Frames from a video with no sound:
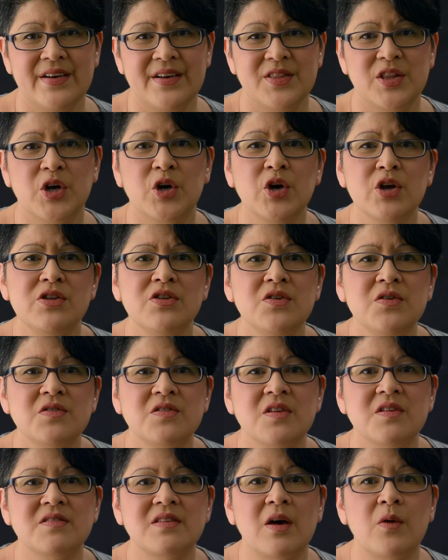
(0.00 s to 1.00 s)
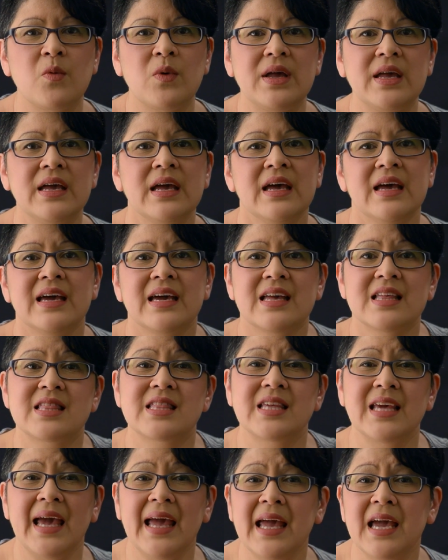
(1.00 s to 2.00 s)
The good news is that we can
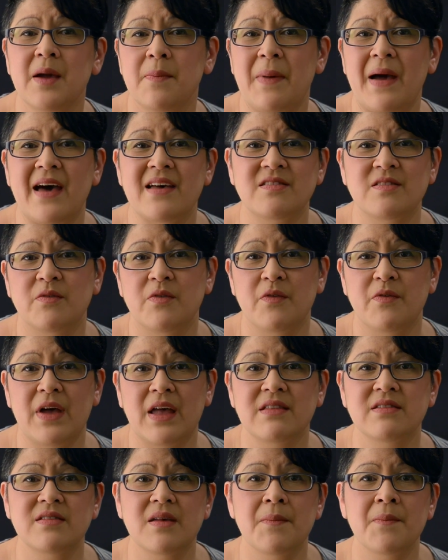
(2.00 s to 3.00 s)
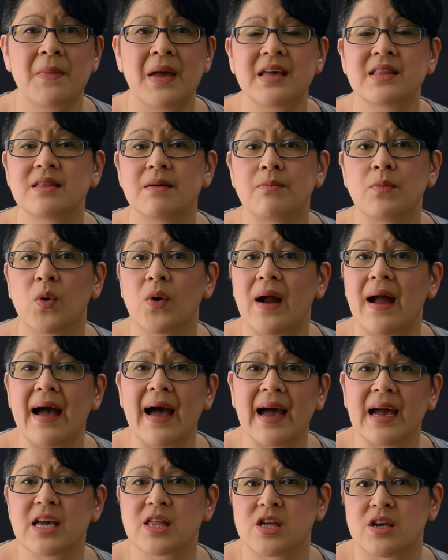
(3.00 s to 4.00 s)
take passive events and make them more
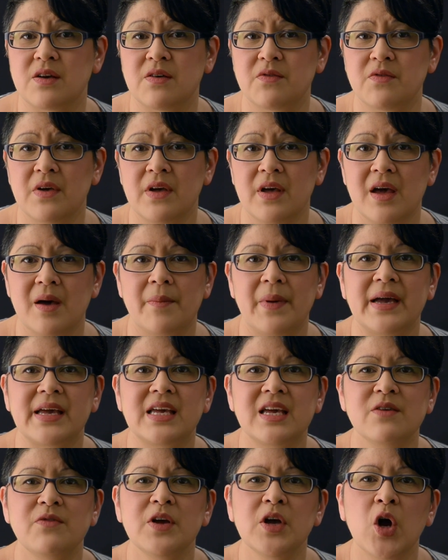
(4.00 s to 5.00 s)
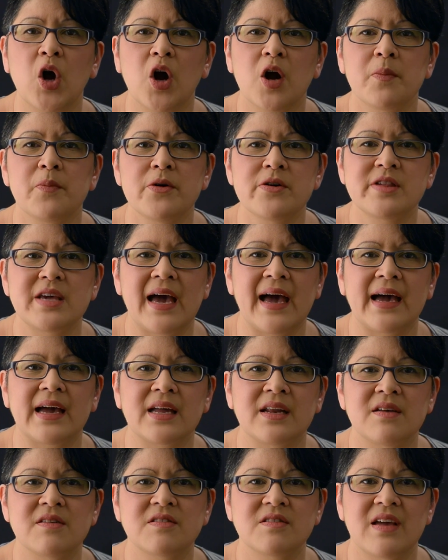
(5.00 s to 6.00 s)
active by giving our
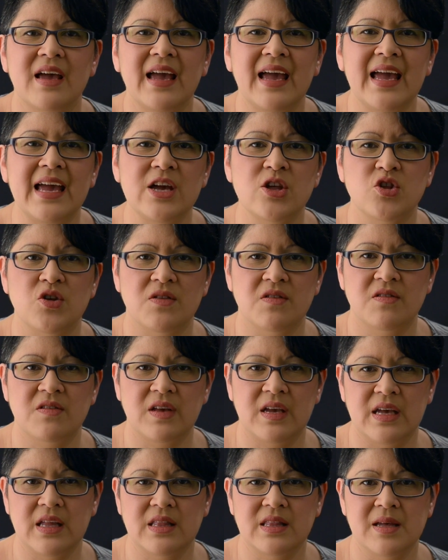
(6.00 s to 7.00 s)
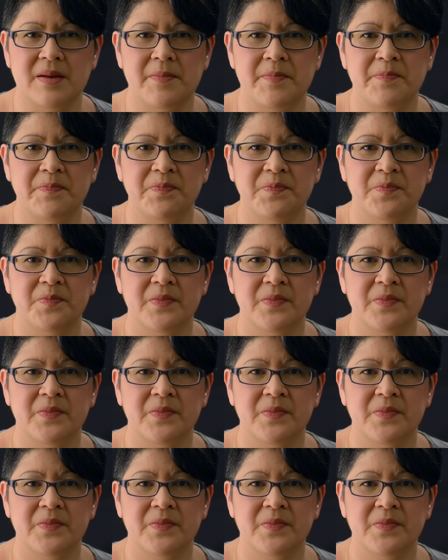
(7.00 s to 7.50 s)
protagonist agency in them.